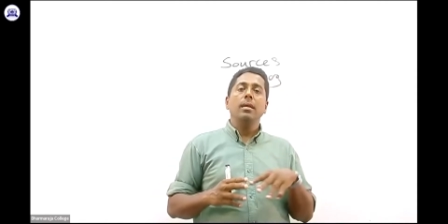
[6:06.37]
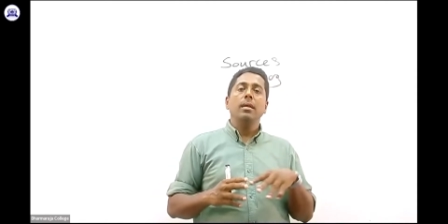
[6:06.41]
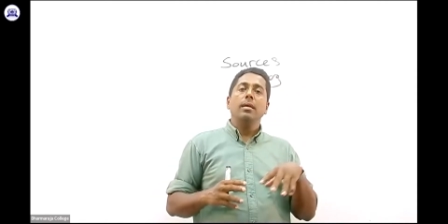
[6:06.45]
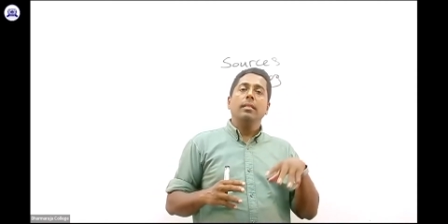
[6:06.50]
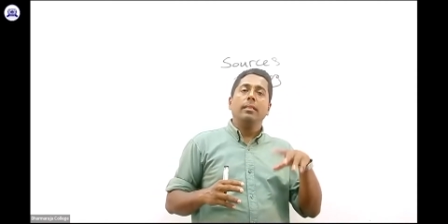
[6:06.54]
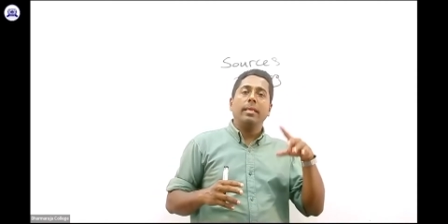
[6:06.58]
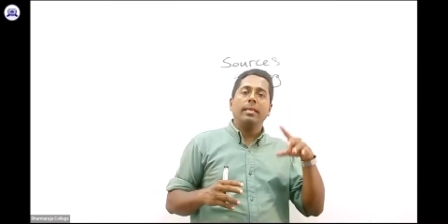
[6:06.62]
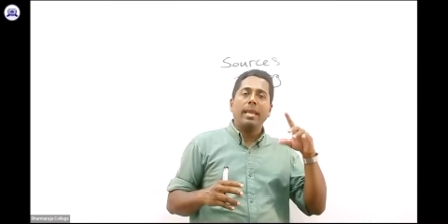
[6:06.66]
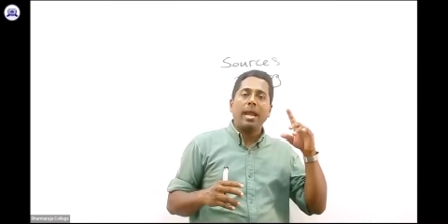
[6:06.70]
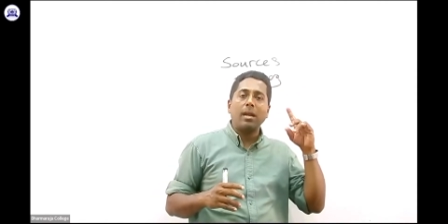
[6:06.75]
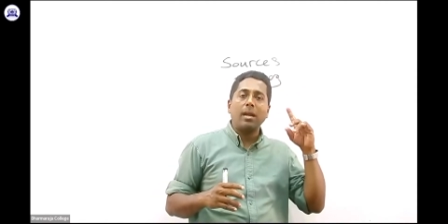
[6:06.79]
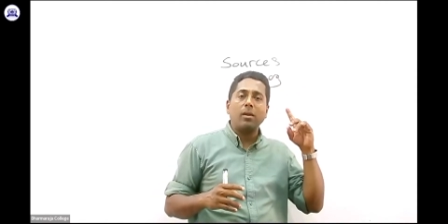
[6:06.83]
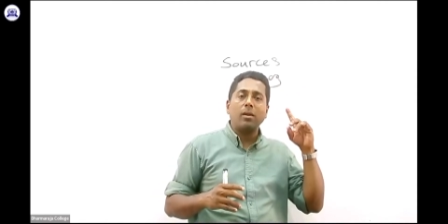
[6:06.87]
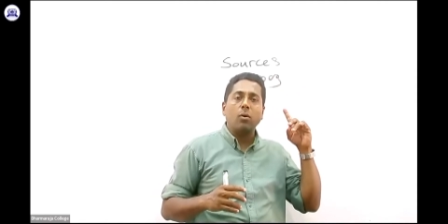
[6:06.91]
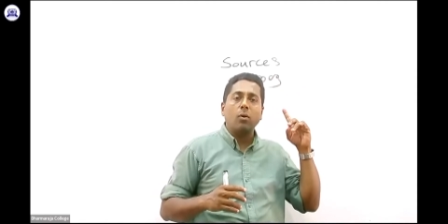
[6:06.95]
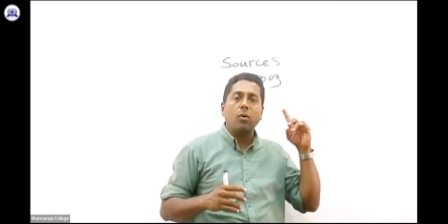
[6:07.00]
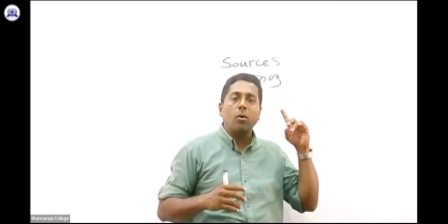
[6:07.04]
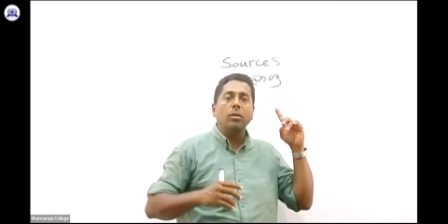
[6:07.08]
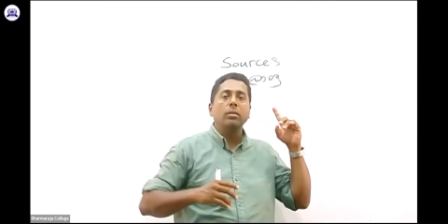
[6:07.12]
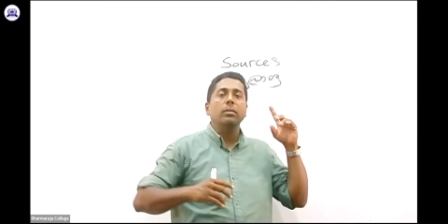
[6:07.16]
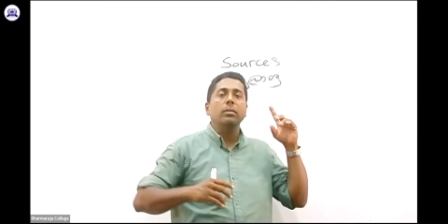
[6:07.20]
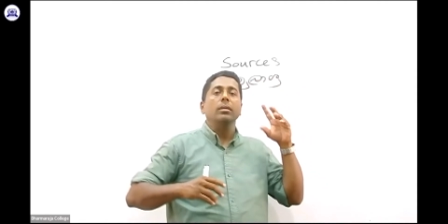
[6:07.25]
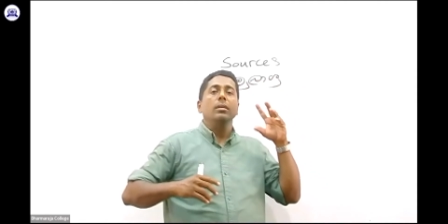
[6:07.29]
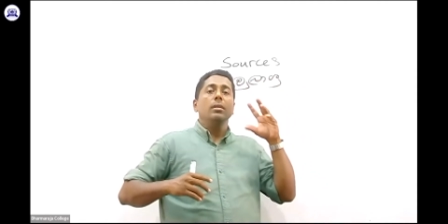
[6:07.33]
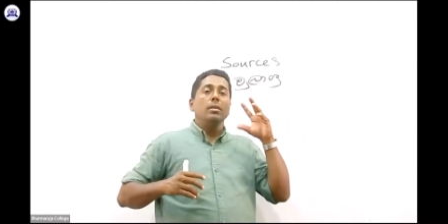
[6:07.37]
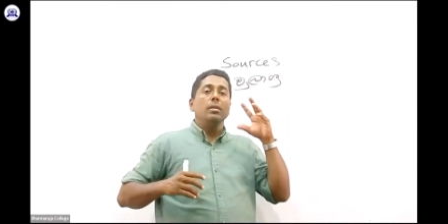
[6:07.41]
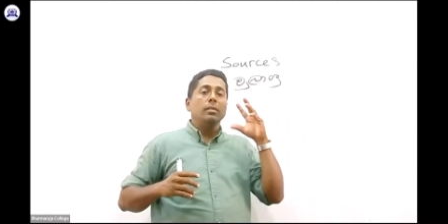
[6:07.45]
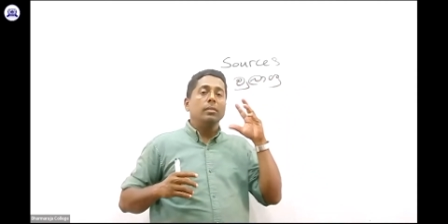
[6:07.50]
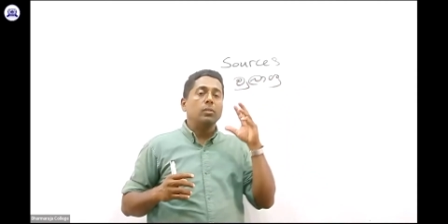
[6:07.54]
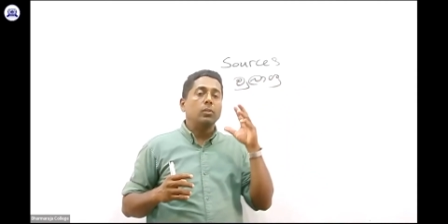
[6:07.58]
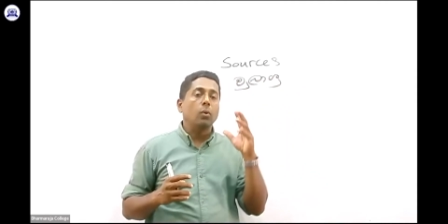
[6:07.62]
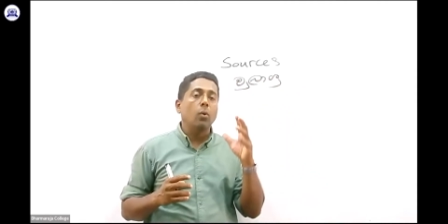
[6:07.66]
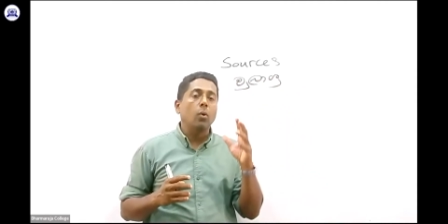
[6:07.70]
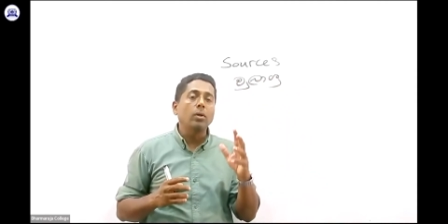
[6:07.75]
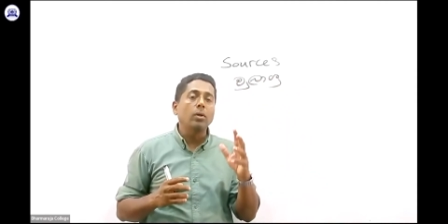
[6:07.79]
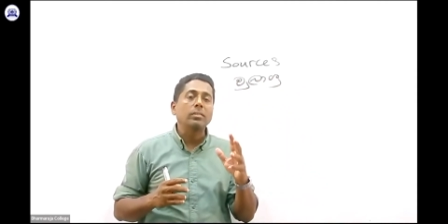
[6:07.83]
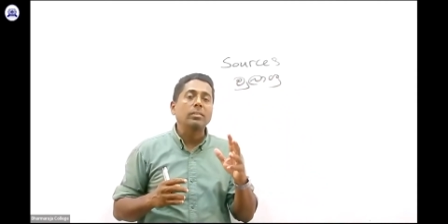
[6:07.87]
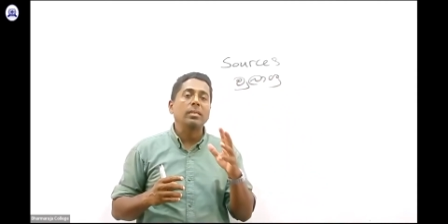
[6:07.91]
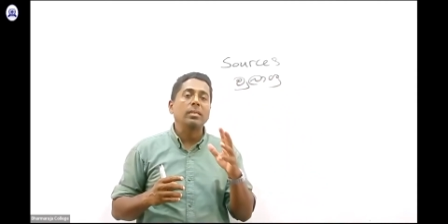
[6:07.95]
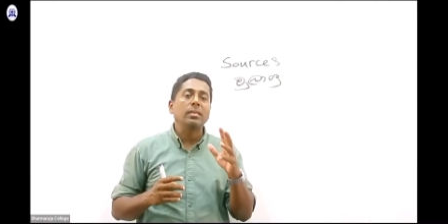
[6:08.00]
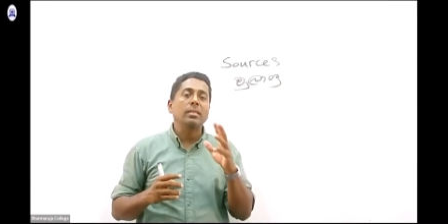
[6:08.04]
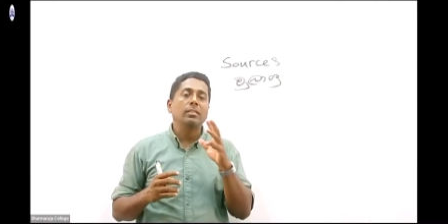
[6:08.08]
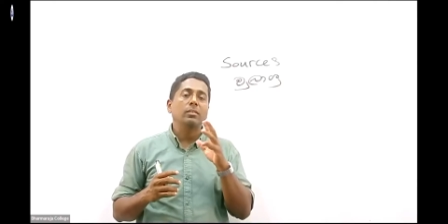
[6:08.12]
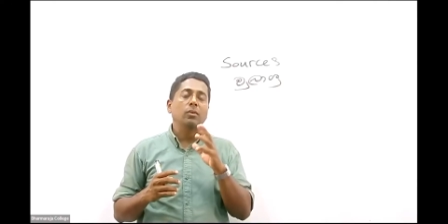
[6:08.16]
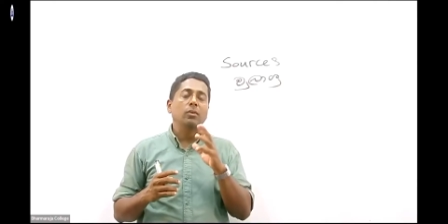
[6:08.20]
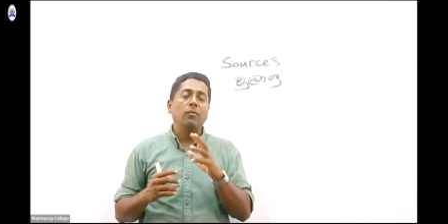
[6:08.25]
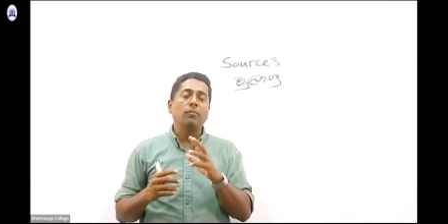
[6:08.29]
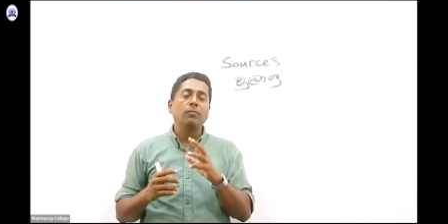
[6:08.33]
They are called
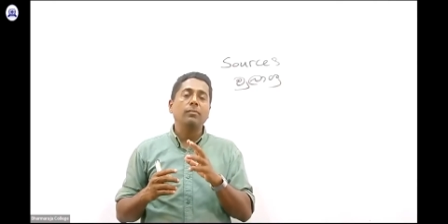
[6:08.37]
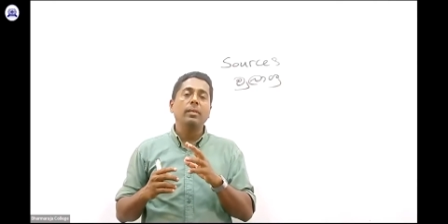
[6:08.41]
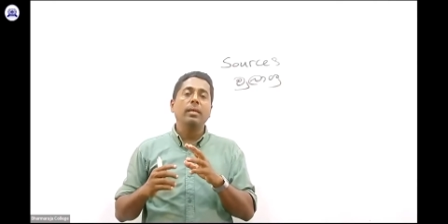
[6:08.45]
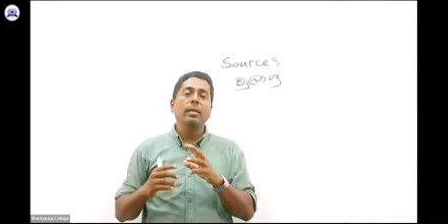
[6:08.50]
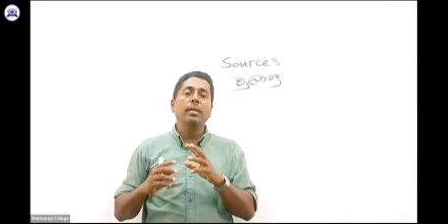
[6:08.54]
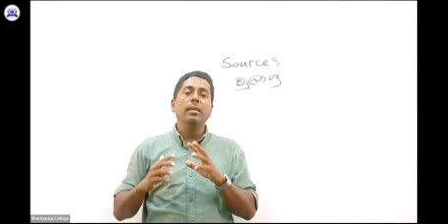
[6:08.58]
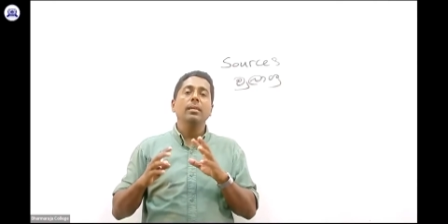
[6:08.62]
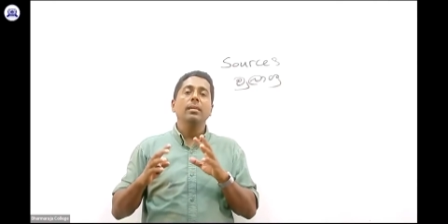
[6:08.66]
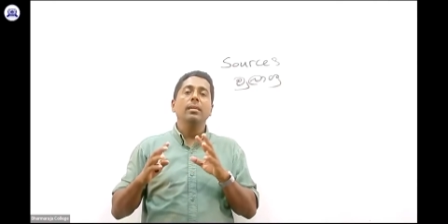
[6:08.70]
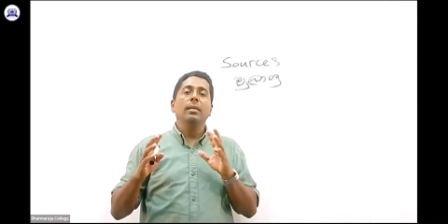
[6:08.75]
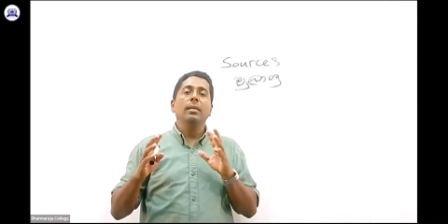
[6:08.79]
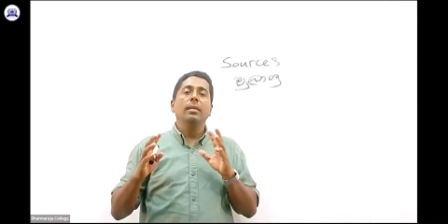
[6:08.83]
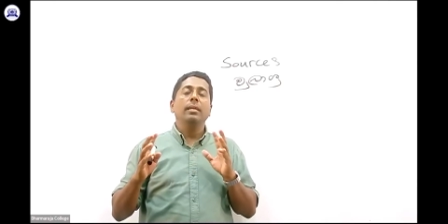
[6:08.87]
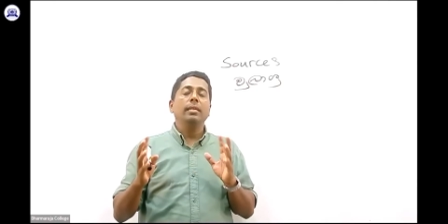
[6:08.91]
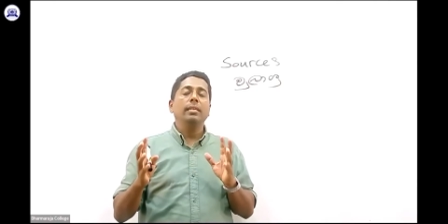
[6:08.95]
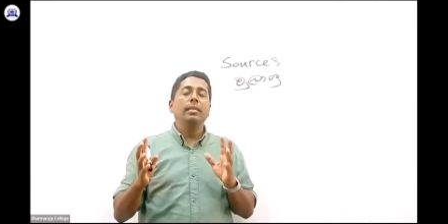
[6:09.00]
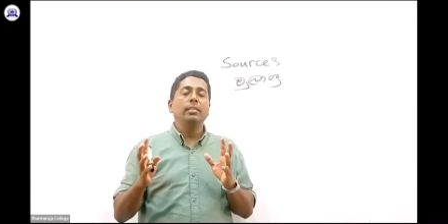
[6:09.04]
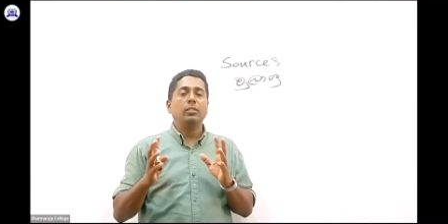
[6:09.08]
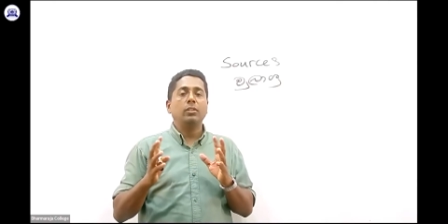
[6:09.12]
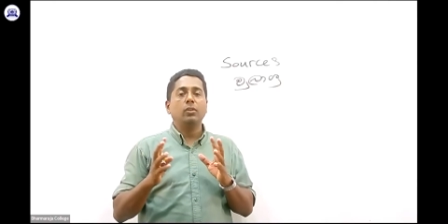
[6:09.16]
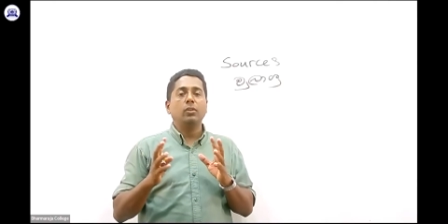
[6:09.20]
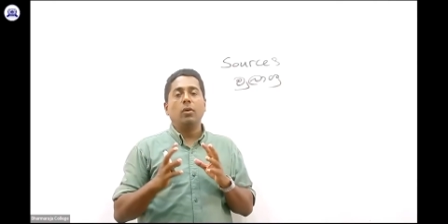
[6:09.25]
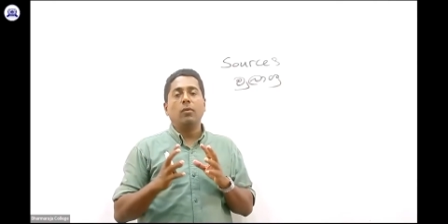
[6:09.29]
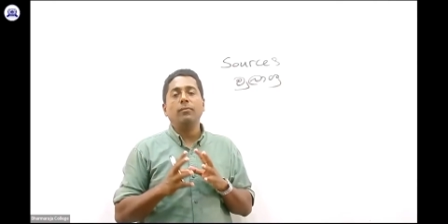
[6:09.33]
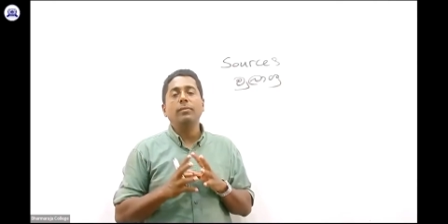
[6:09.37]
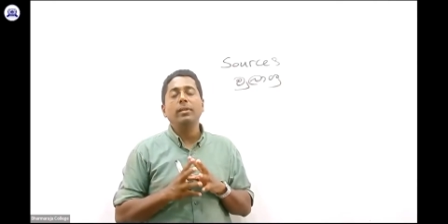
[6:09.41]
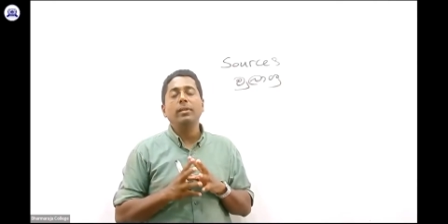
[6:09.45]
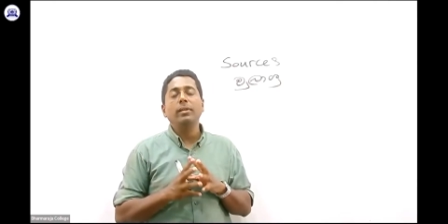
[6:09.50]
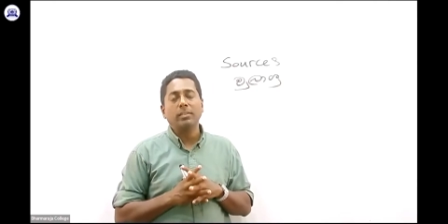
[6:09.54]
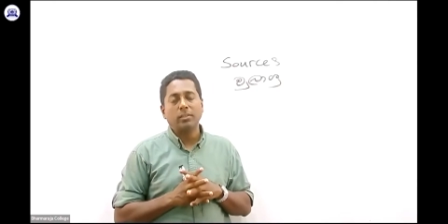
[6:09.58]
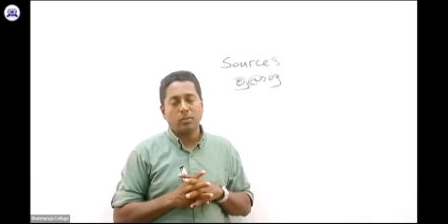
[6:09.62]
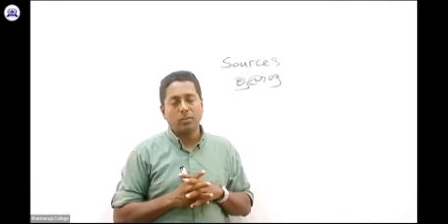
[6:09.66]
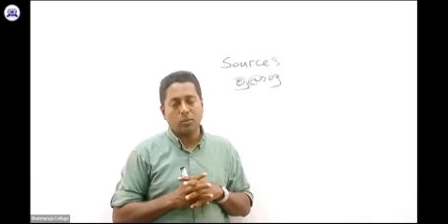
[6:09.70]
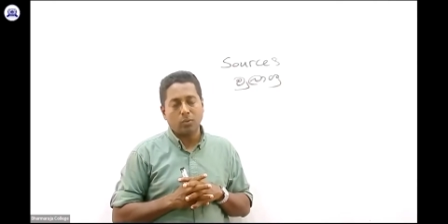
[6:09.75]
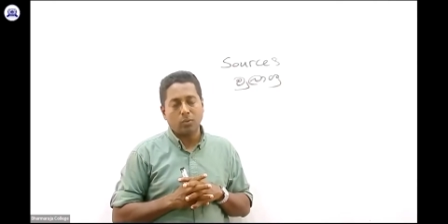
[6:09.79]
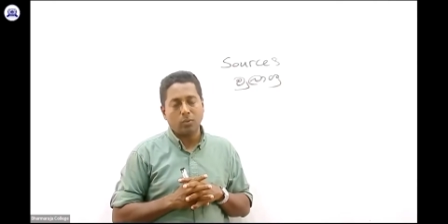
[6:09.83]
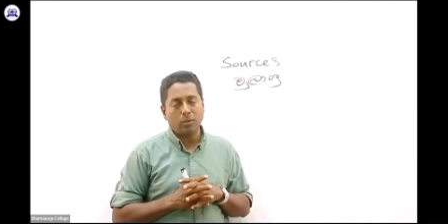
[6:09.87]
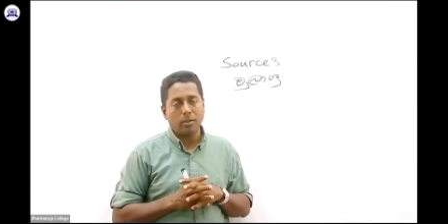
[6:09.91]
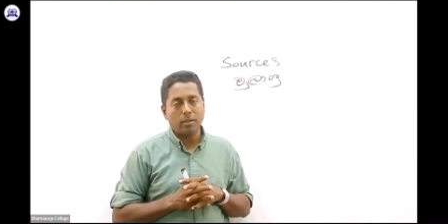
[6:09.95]
sources of the history of the school.